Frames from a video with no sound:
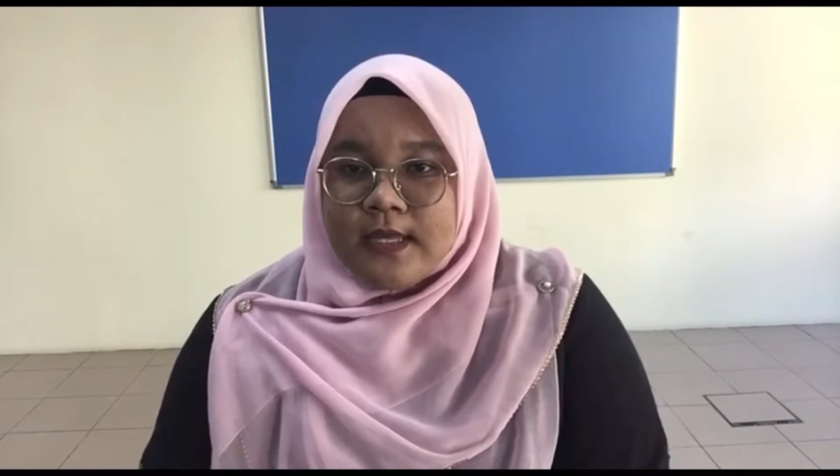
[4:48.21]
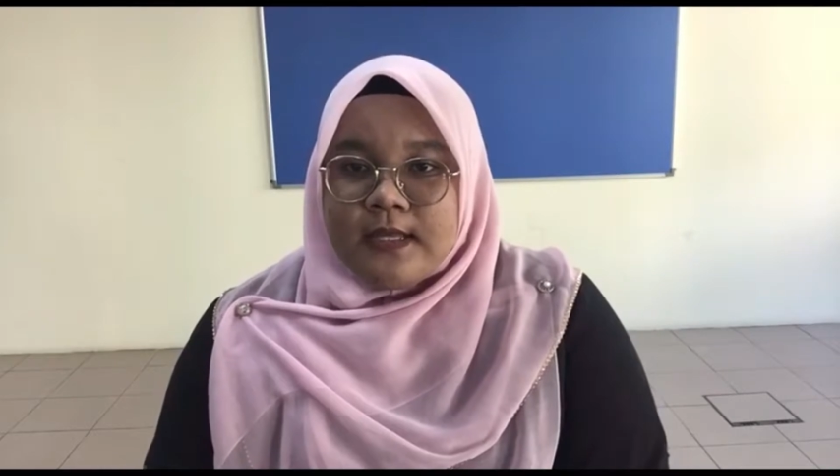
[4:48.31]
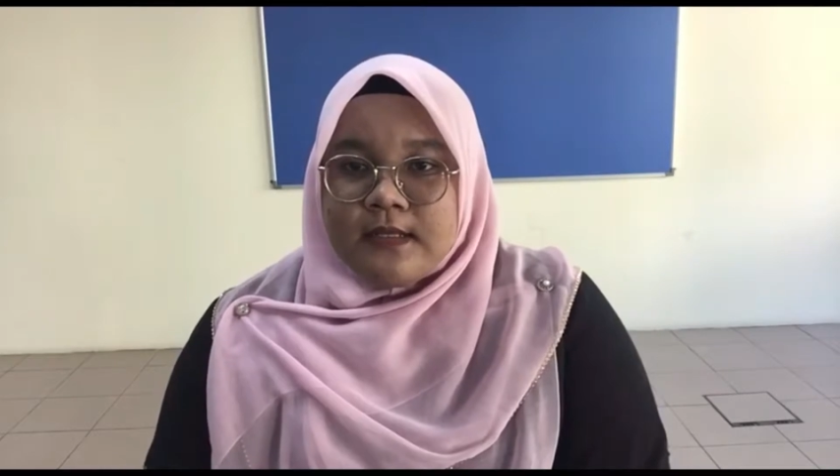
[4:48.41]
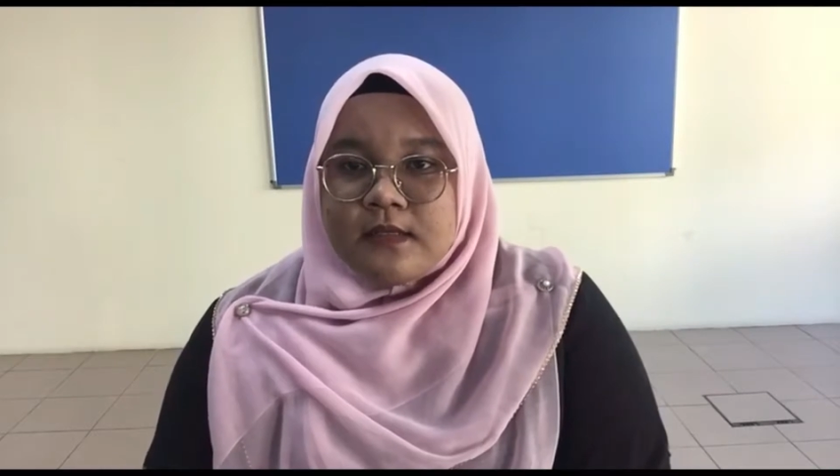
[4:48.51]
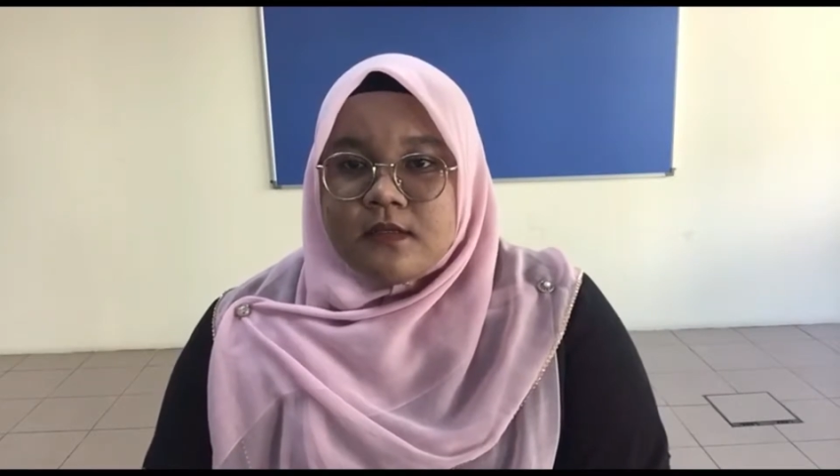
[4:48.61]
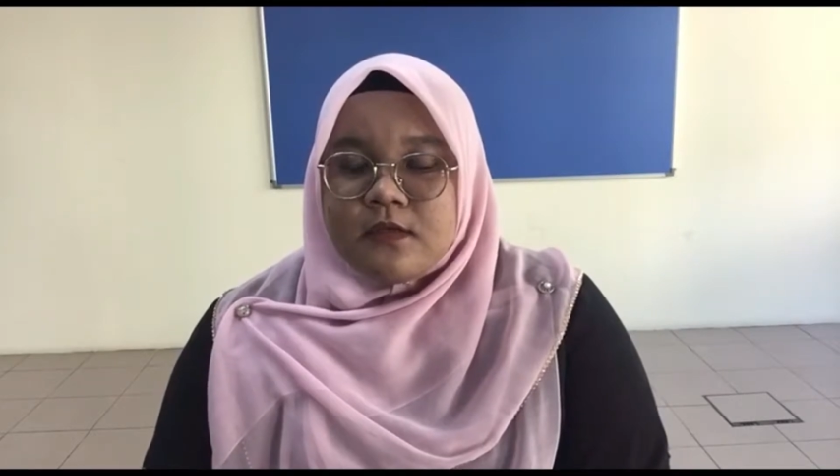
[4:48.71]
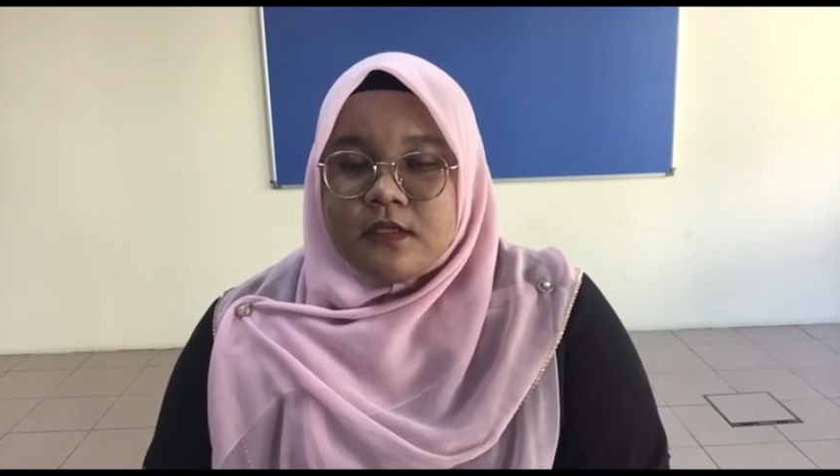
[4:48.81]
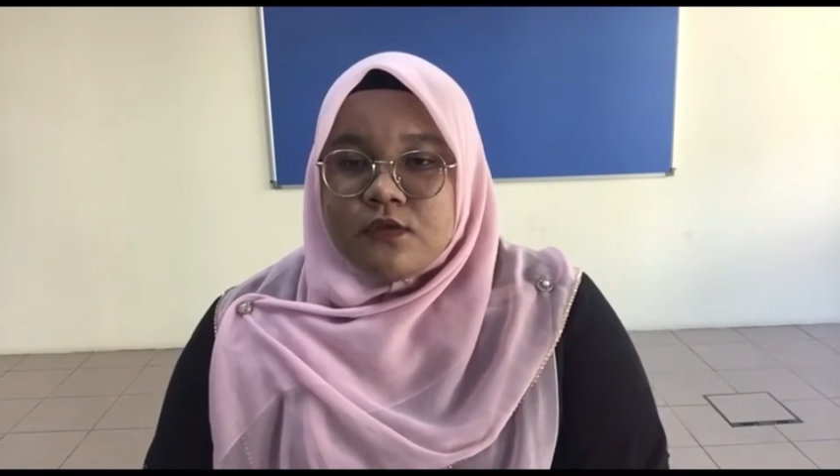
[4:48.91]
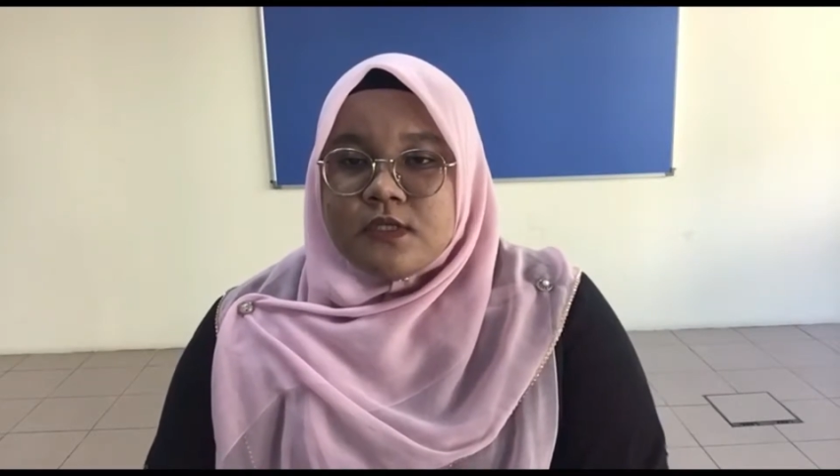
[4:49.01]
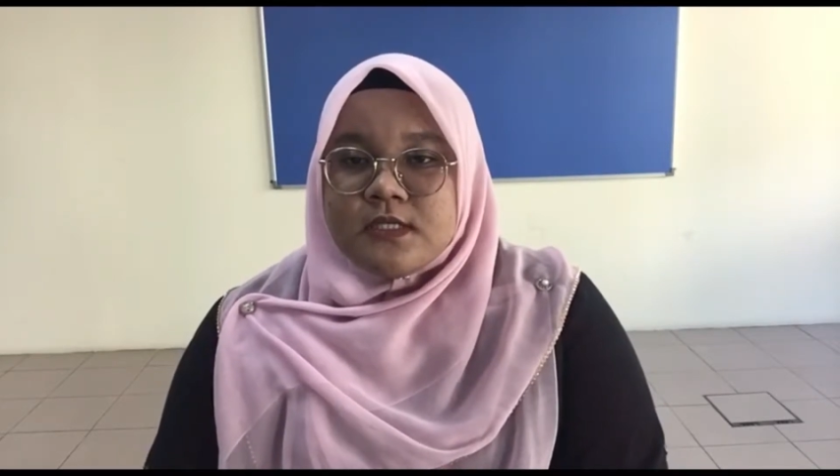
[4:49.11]
in
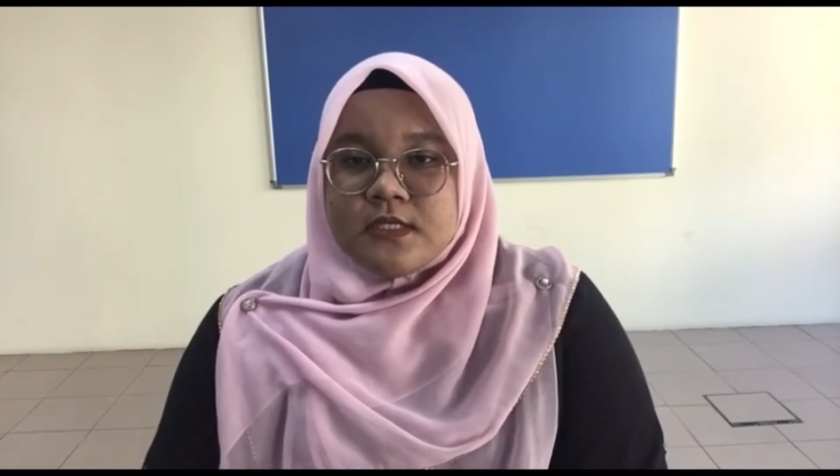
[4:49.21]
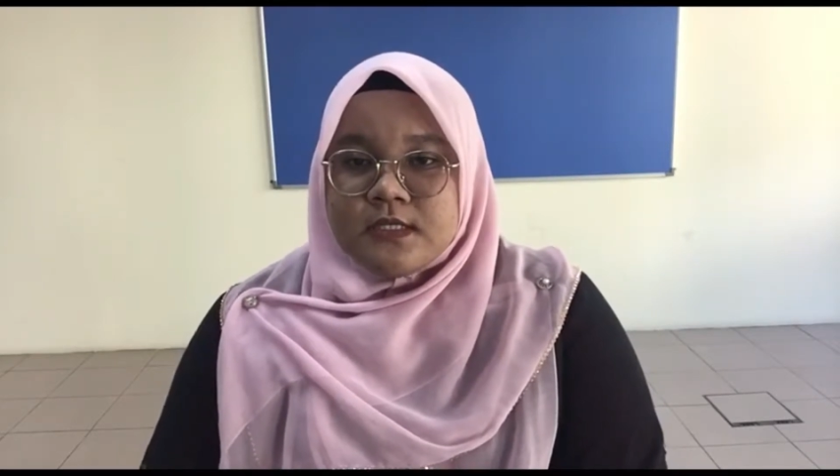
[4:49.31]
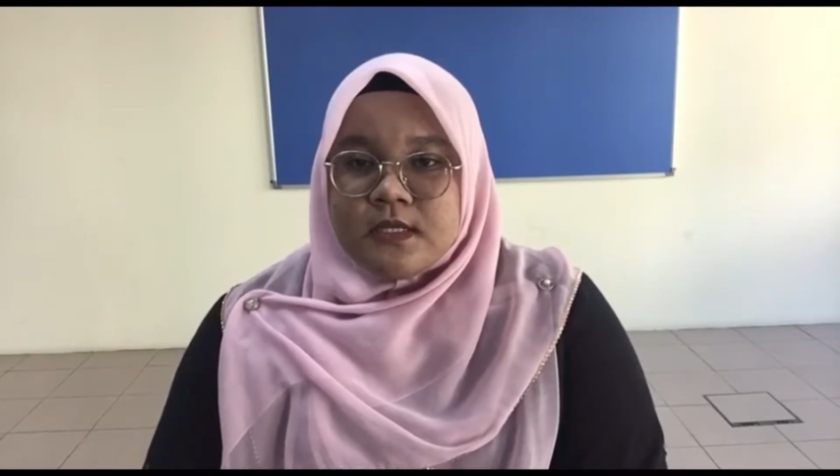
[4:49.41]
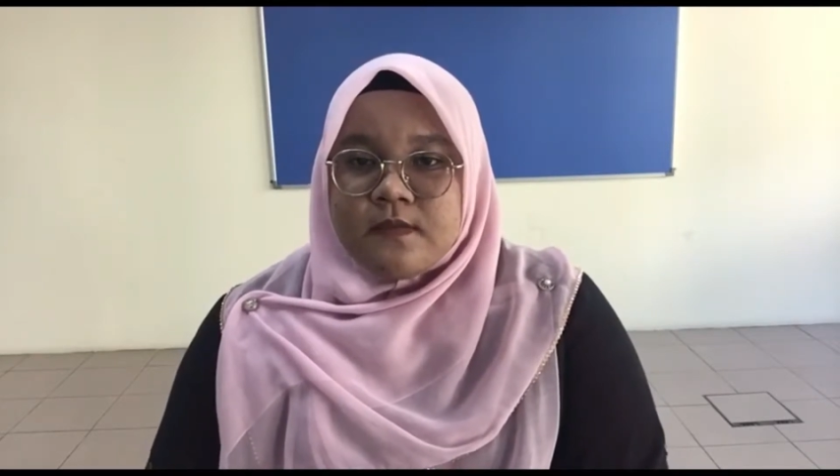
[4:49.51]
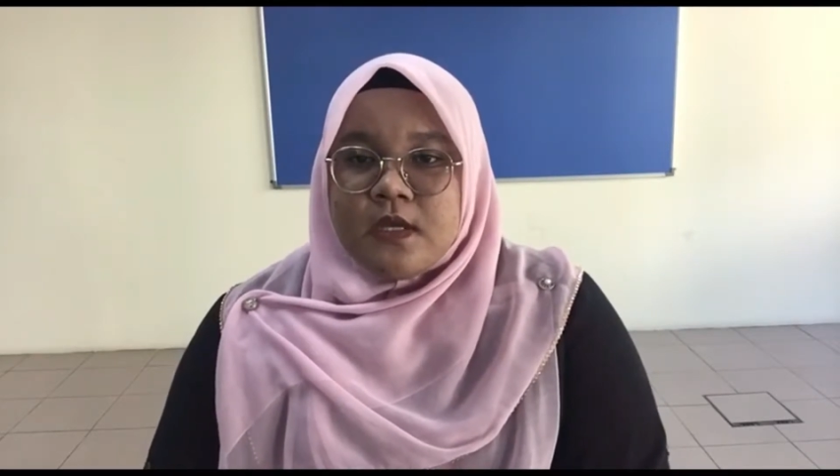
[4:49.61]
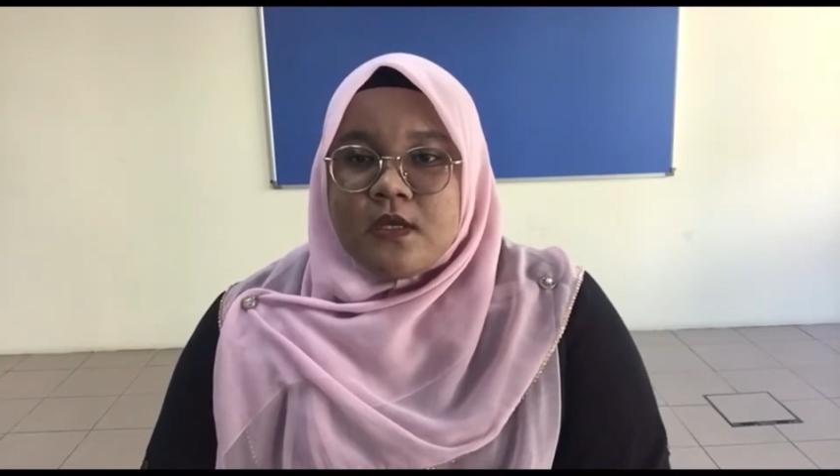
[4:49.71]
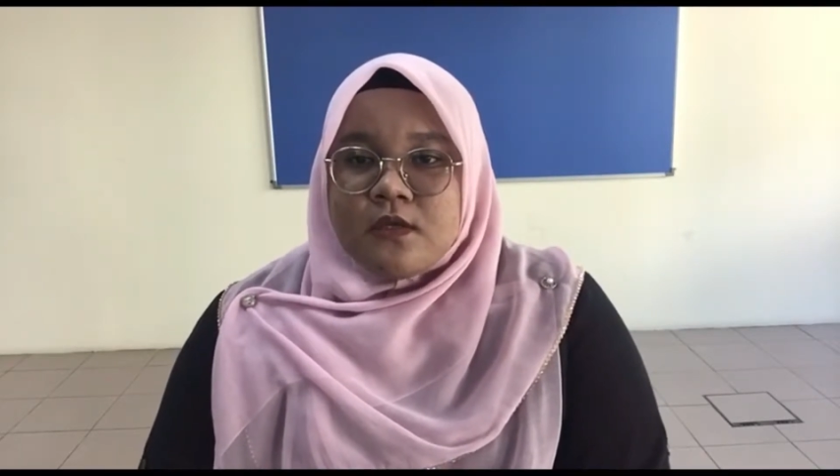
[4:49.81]
into the system,